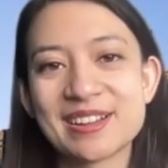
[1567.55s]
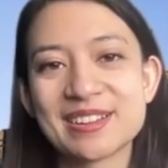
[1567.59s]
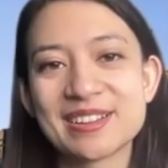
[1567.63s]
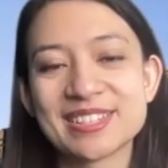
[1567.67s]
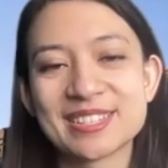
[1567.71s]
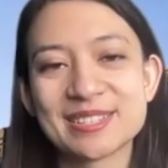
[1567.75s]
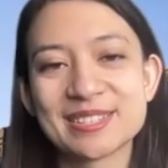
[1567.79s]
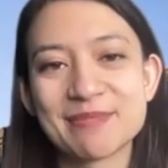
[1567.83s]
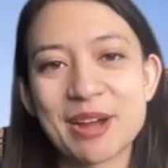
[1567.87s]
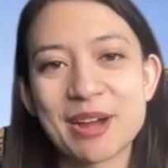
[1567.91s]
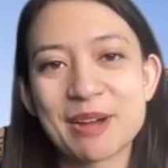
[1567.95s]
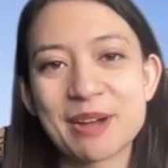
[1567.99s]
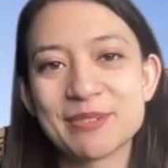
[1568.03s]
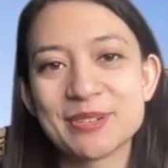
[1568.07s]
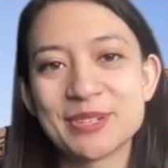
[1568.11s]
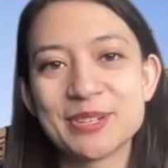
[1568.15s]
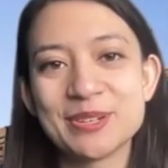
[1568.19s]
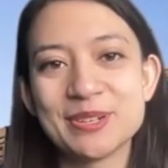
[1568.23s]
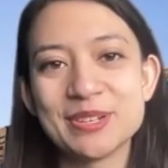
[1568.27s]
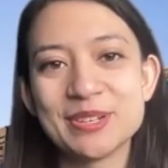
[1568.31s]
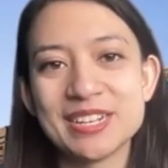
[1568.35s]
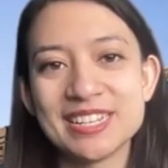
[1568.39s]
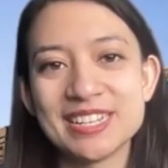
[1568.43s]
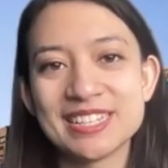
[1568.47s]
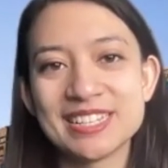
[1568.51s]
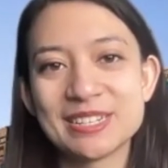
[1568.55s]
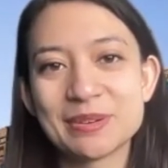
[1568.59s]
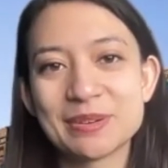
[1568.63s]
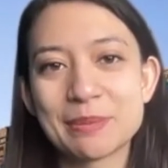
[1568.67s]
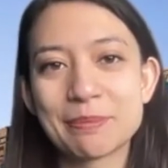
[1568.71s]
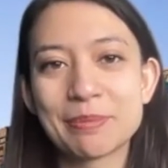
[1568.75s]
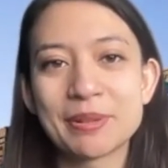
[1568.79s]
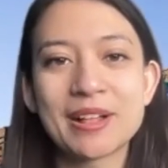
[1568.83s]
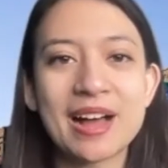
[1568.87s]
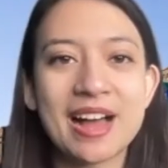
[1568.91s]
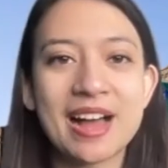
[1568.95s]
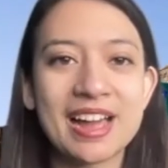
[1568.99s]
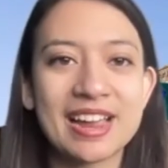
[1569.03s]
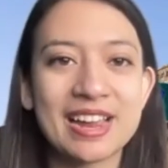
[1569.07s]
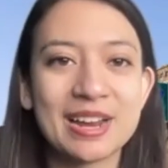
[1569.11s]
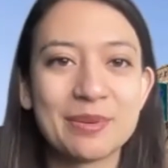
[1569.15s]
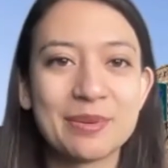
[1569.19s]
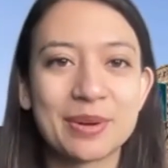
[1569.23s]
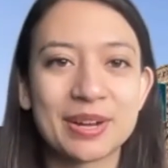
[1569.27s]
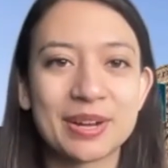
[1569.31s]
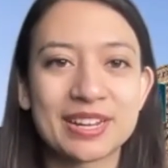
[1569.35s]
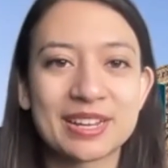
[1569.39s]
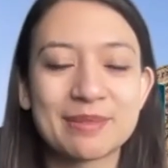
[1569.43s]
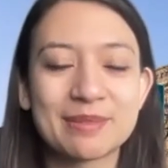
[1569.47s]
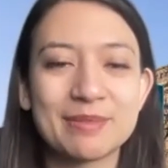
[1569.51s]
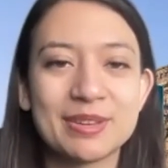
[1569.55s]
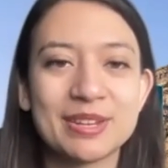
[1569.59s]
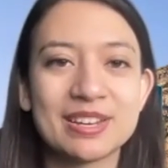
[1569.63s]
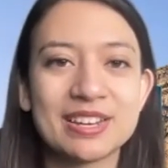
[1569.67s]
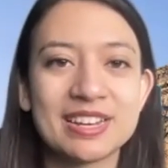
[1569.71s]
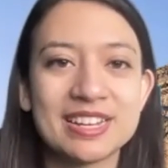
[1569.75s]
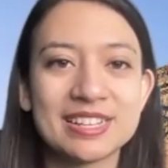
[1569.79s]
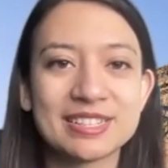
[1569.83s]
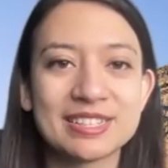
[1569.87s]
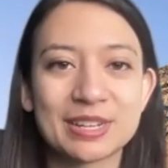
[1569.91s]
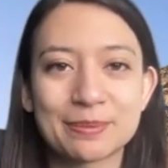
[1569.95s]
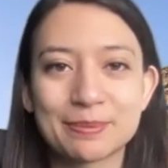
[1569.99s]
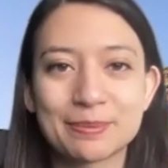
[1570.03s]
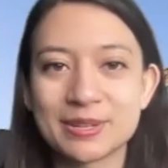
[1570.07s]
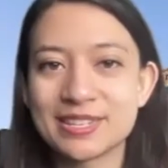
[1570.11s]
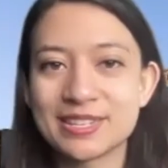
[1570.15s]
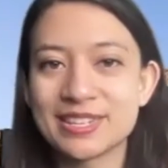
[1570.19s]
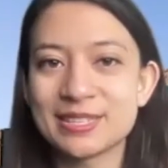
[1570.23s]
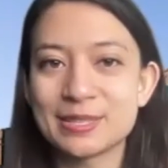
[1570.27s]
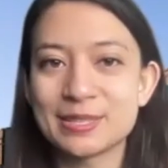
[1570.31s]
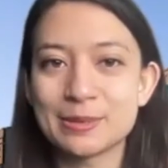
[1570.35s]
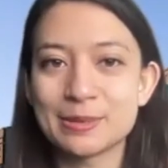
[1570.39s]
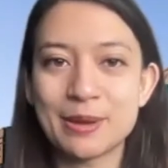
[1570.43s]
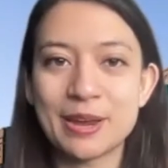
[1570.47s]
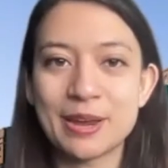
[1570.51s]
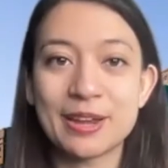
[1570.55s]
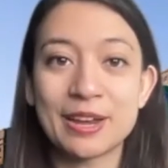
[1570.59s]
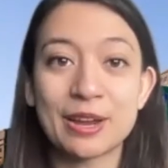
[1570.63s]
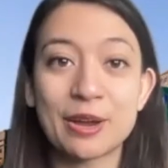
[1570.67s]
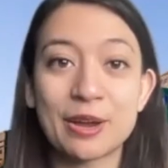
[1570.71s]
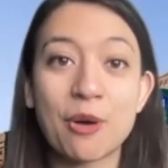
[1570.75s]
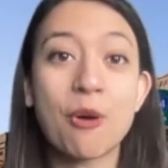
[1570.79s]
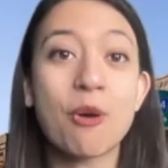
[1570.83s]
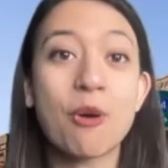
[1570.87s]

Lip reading: some opportunities to apply and what communities are participating,